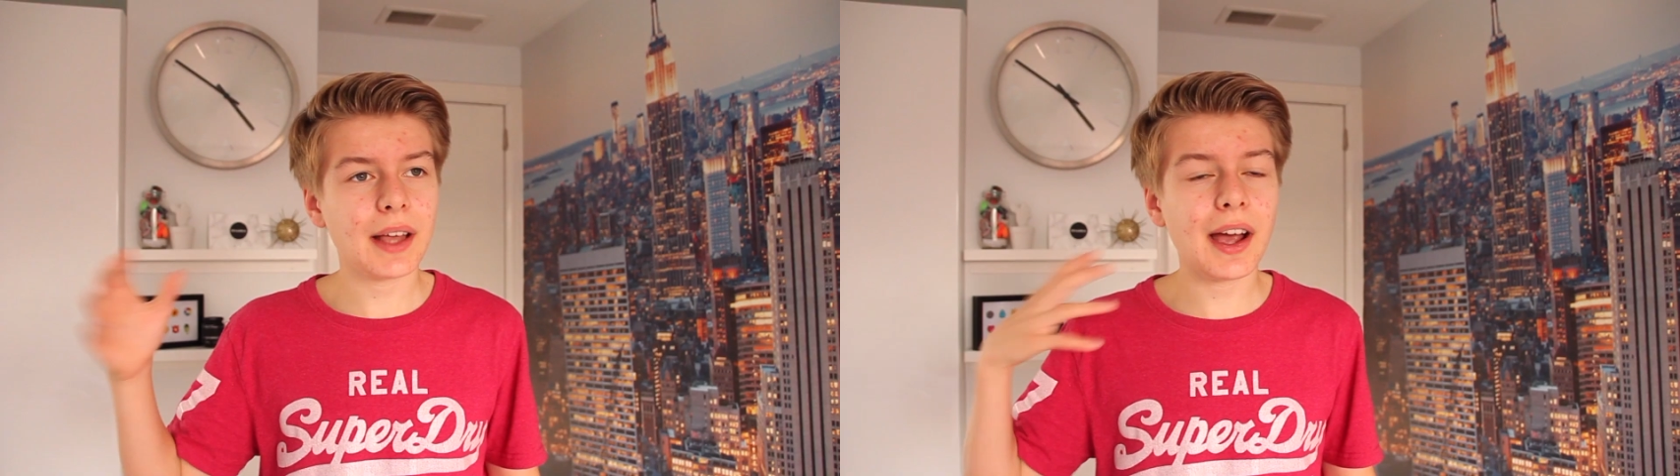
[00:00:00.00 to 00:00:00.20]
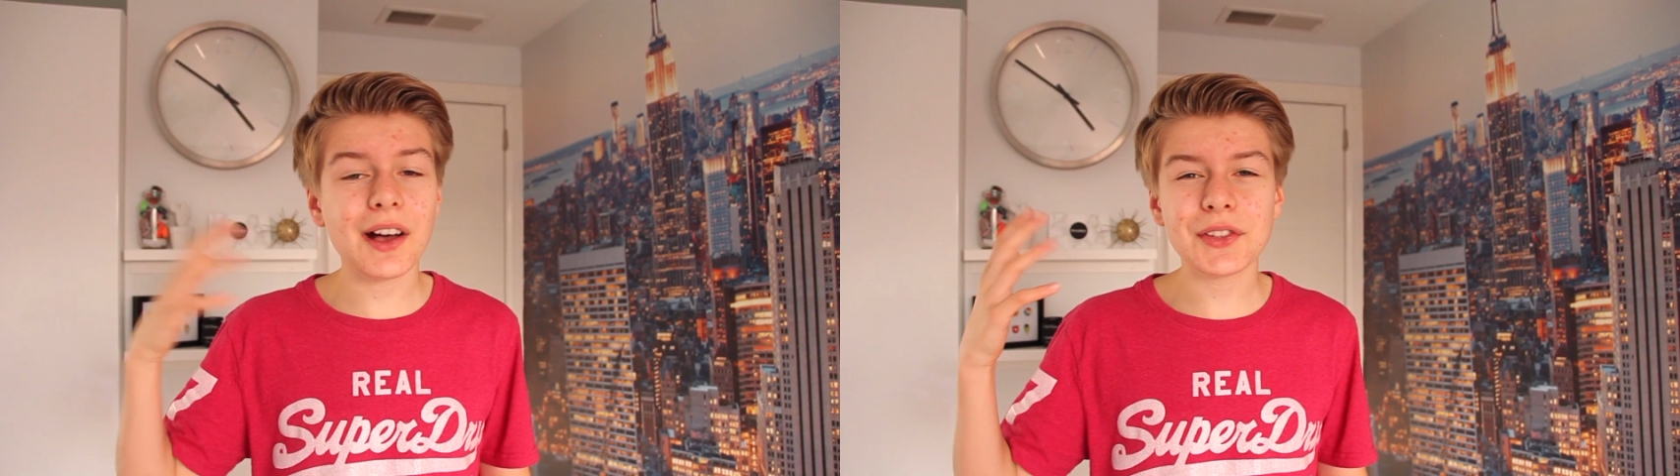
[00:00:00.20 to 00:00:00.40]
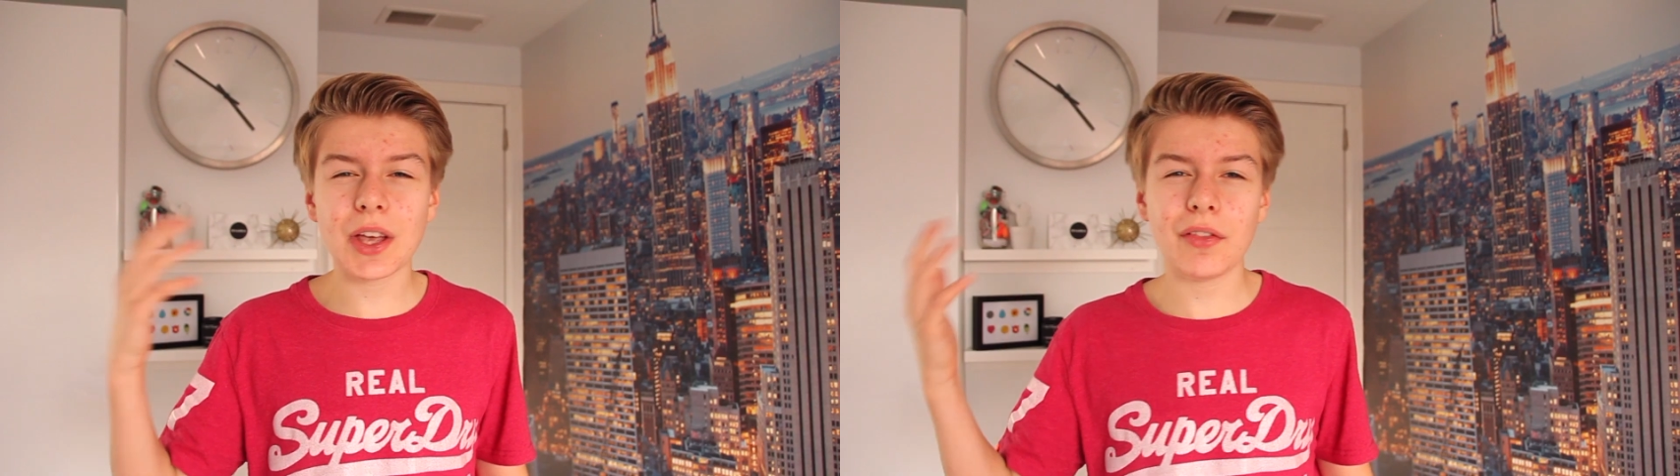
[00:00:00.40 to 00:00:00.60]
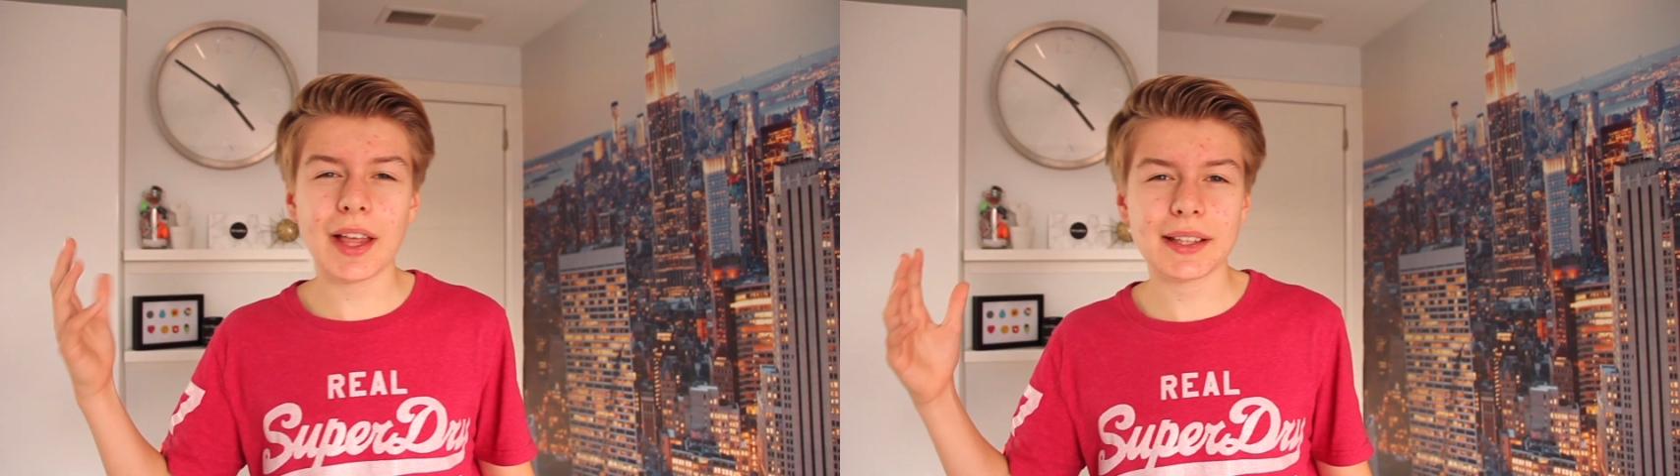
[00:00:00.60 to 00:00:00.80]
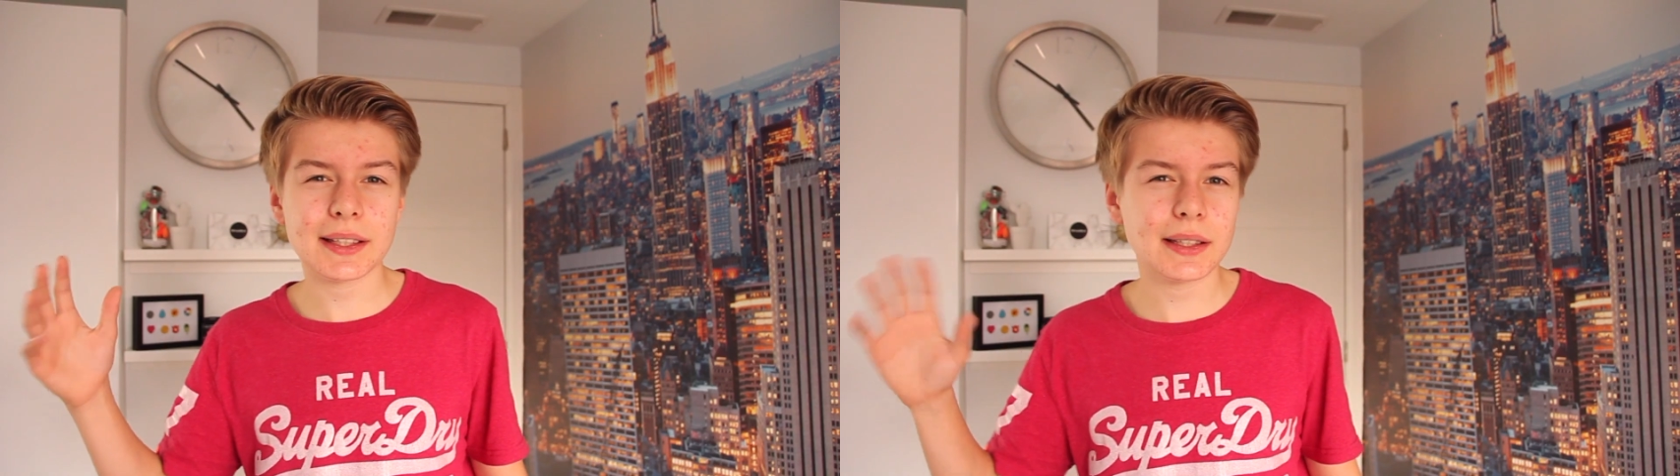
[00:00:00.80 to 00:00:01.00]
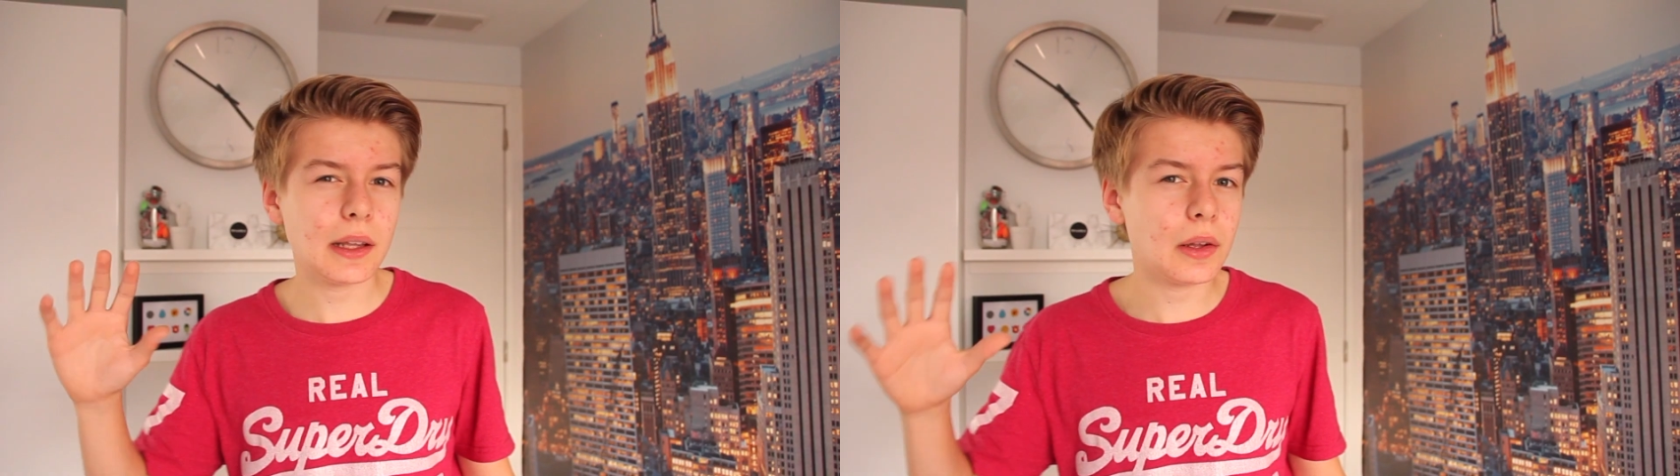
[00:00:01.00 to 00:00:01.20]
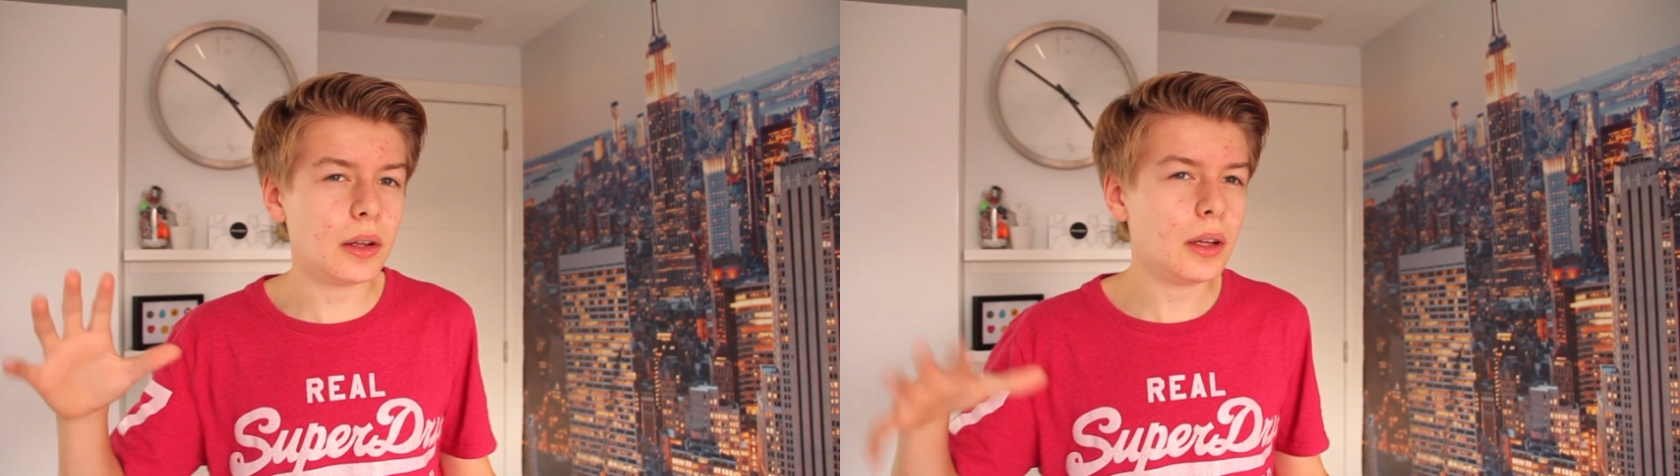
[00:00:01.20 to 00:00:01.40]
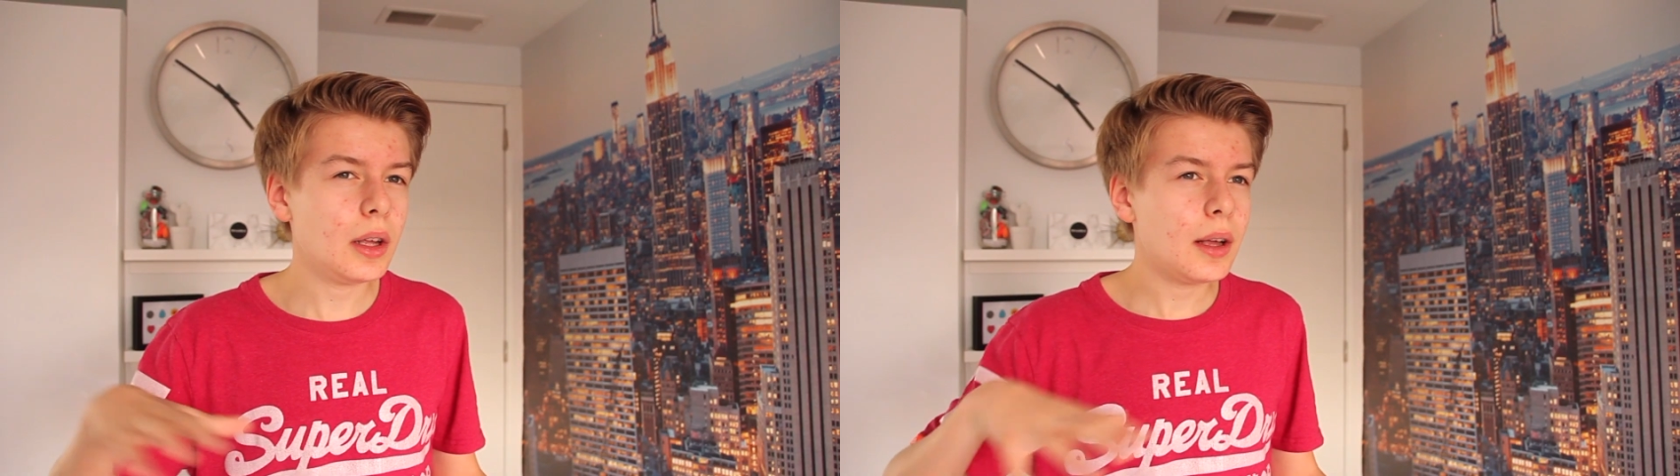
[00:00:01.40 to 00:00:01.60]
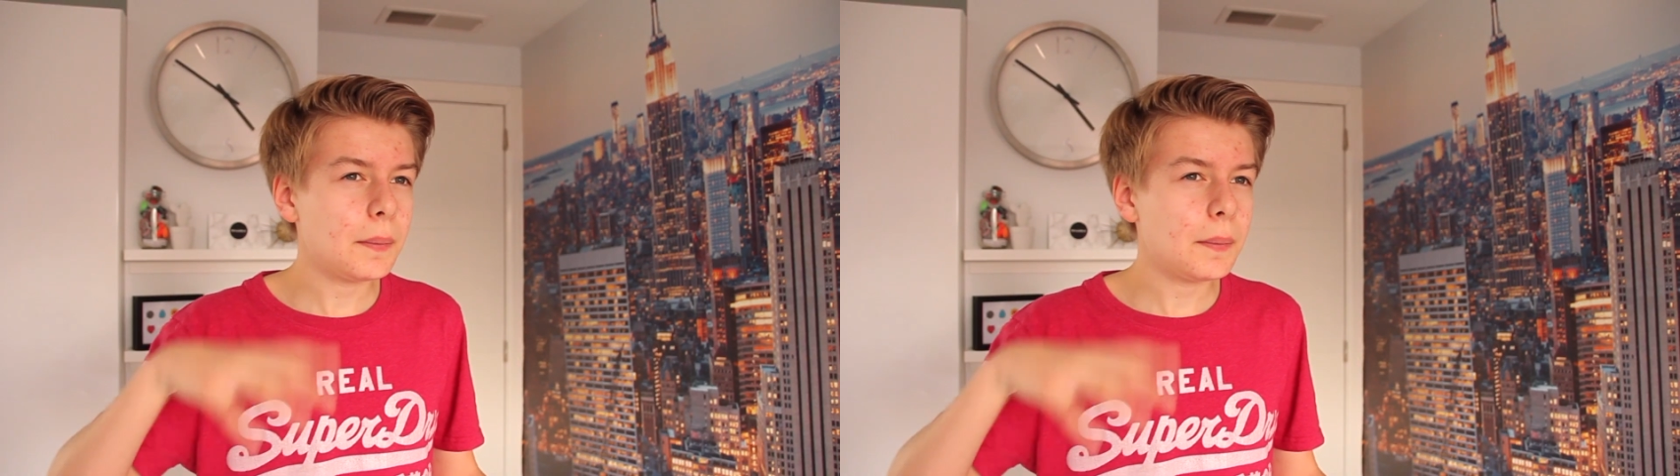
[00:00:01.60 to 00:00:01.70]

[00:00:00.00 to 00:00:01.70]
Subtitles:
I also have like this little